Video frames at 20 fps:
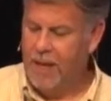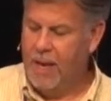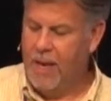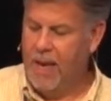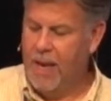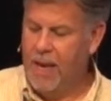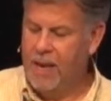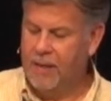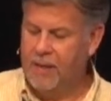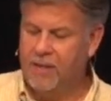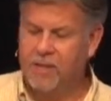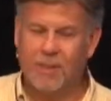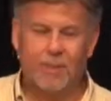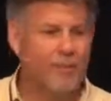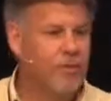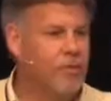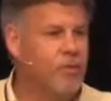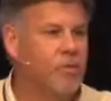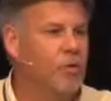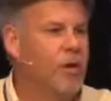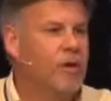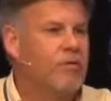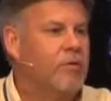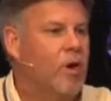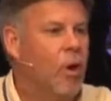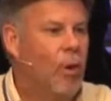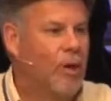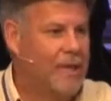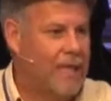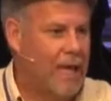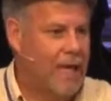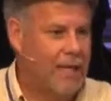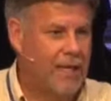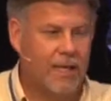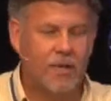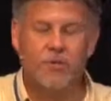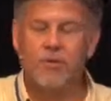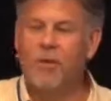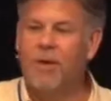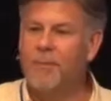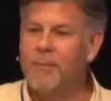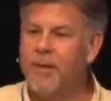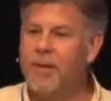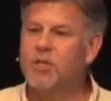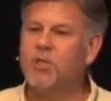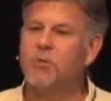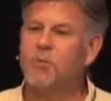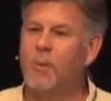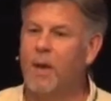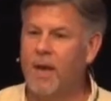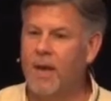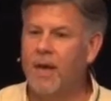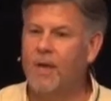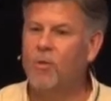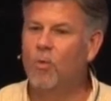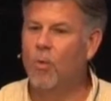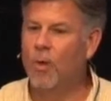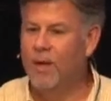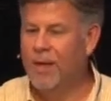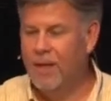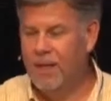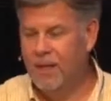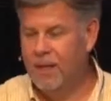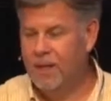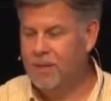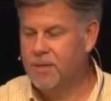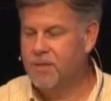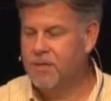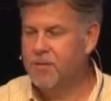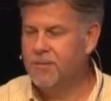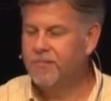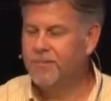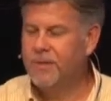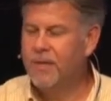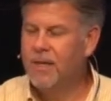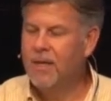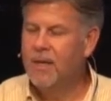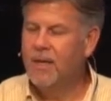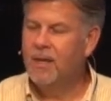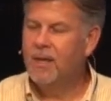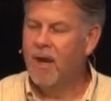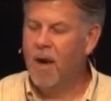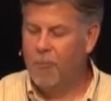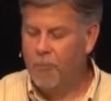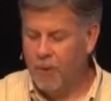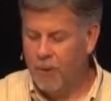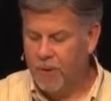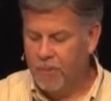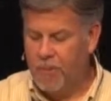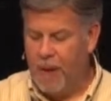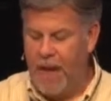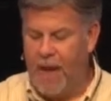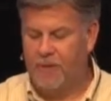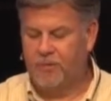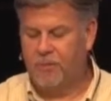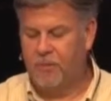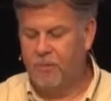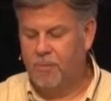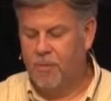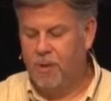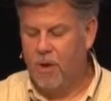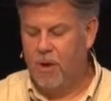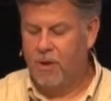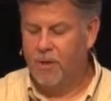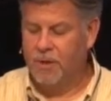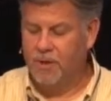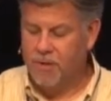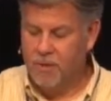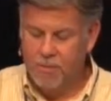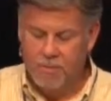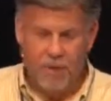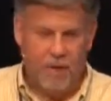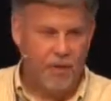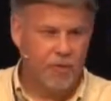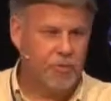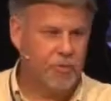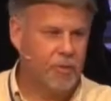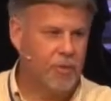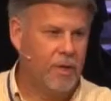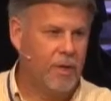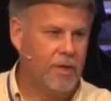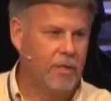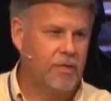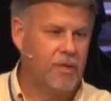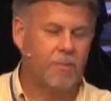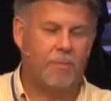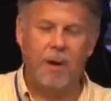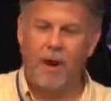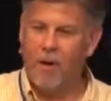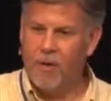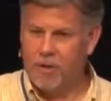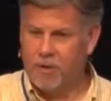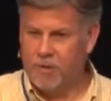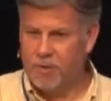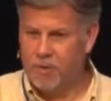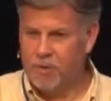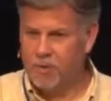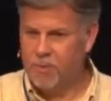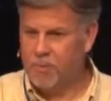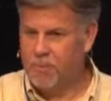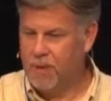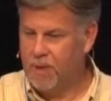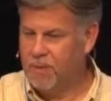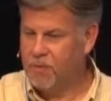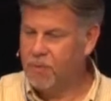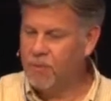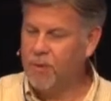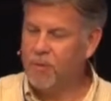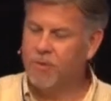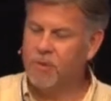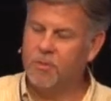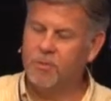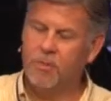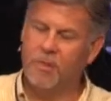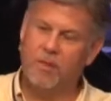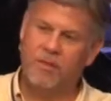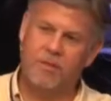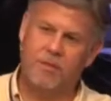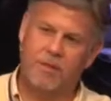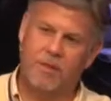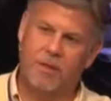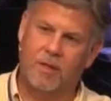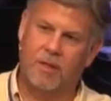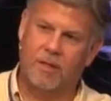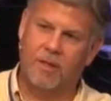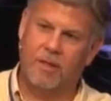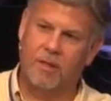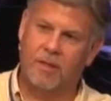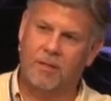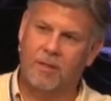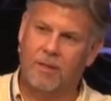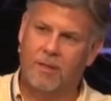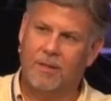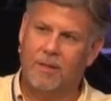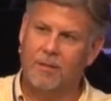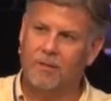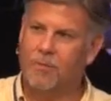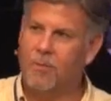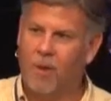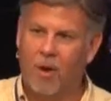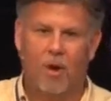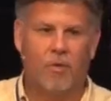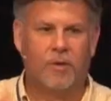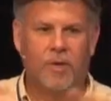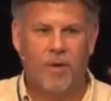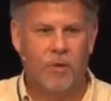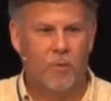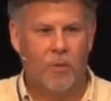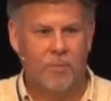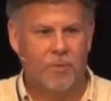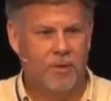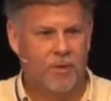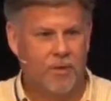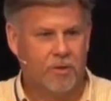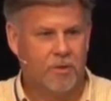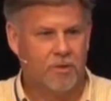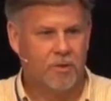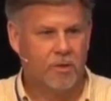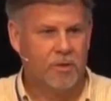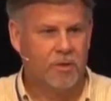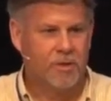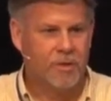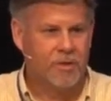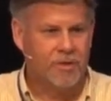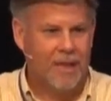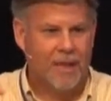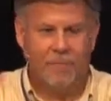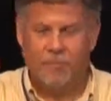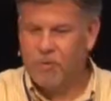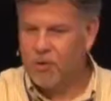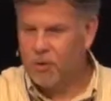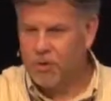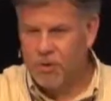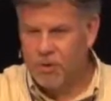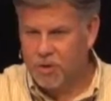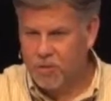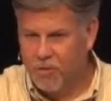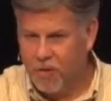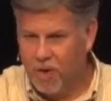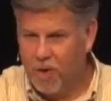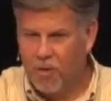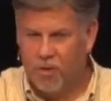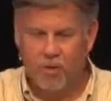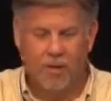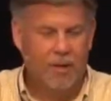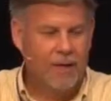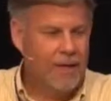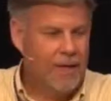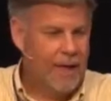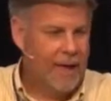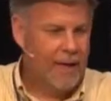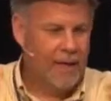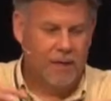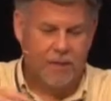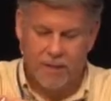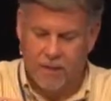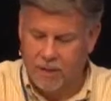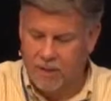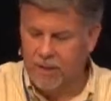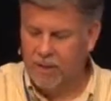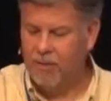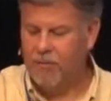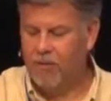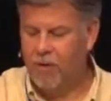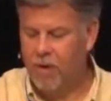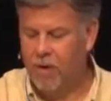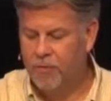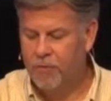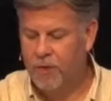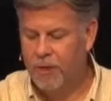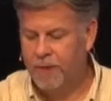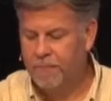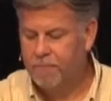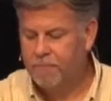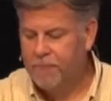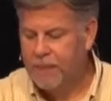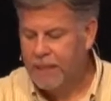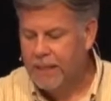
And uh, some of you don't even know what that is, so let me explain what it is. Upward Basketball is a ministry. It's a parachurch ministry, which means it, it, it, doesn't belong to any one particular church. It's uh, churches of all kind can get involved in it.